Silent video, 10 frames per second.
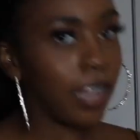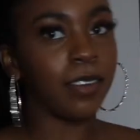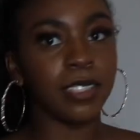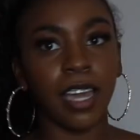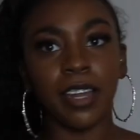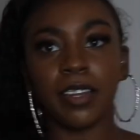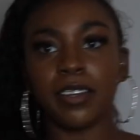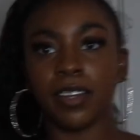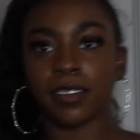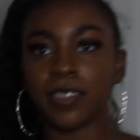I was kind
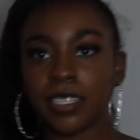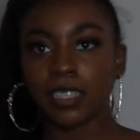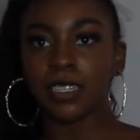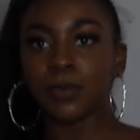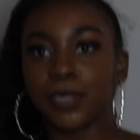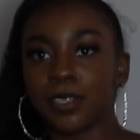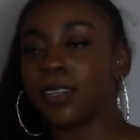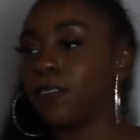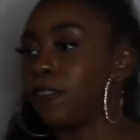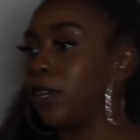of nervous that this wasn't
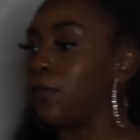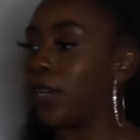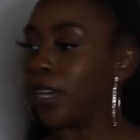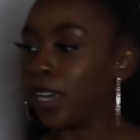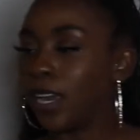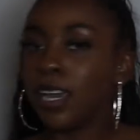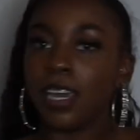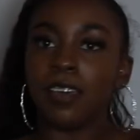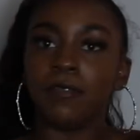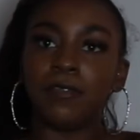gonna fit, but
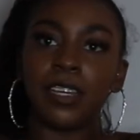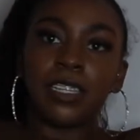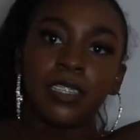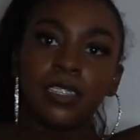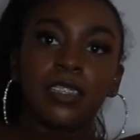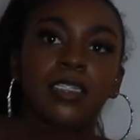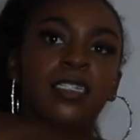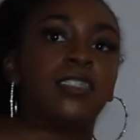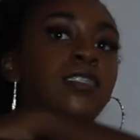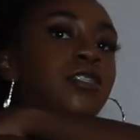it fits. The
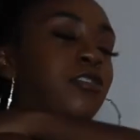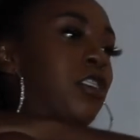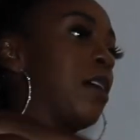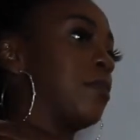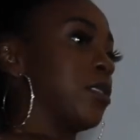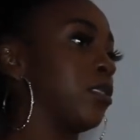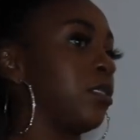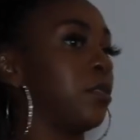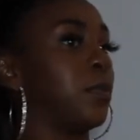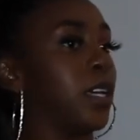straps are a
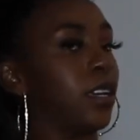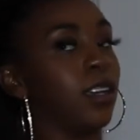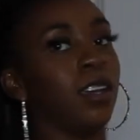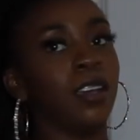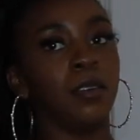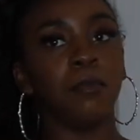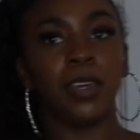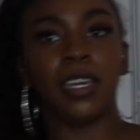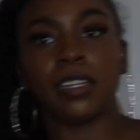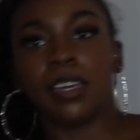little bit
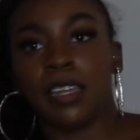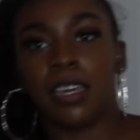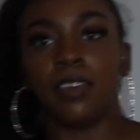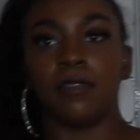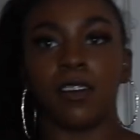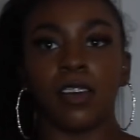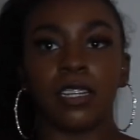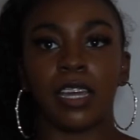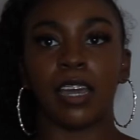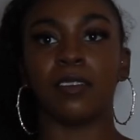big, like they keep
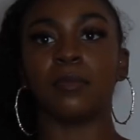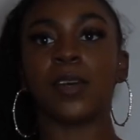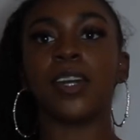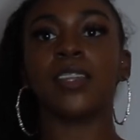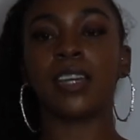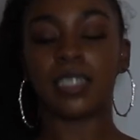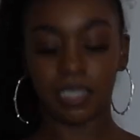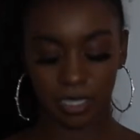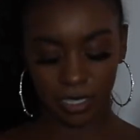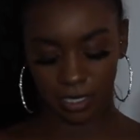falling down, but that's
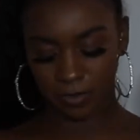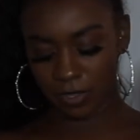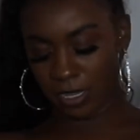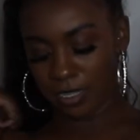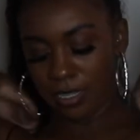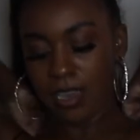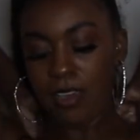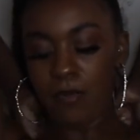an easy fix.